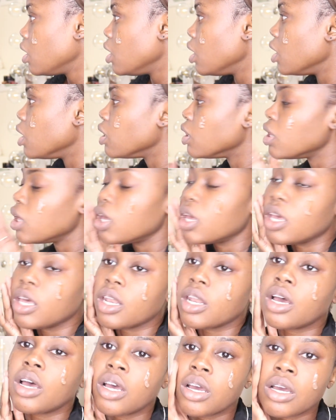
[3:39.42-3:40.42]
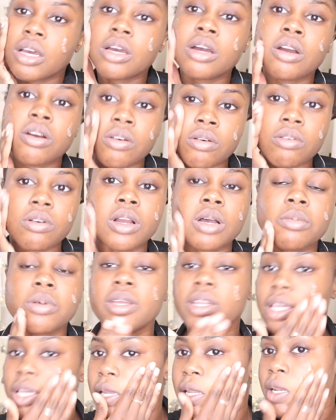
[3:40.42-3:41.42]
and then rub
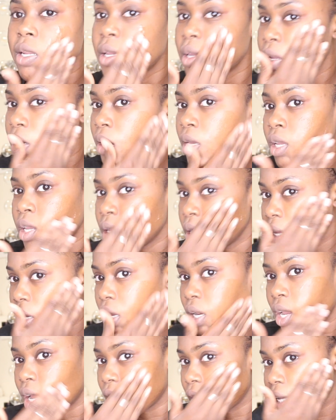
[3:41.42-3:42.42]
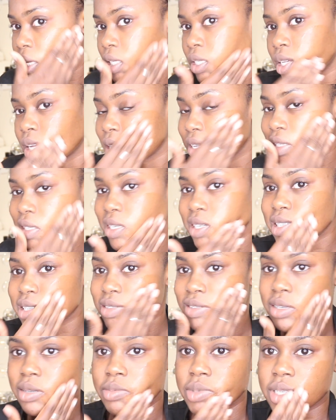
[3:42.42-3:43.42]
it in. And as I start to
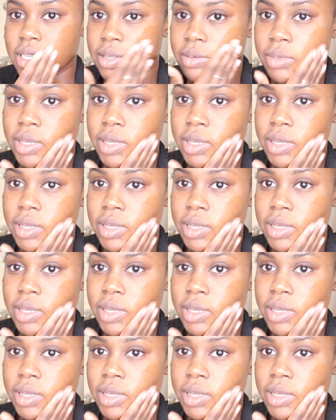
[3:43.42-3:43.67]
rub it in,